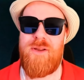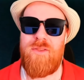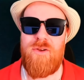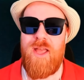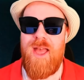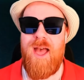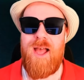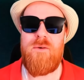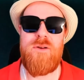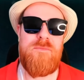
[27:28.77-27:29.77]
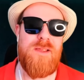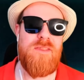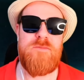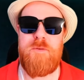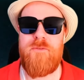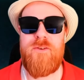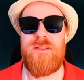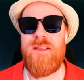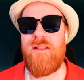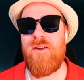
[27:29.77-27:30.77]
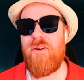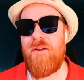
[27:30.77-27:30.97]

And look, I want to make this perfectly clear.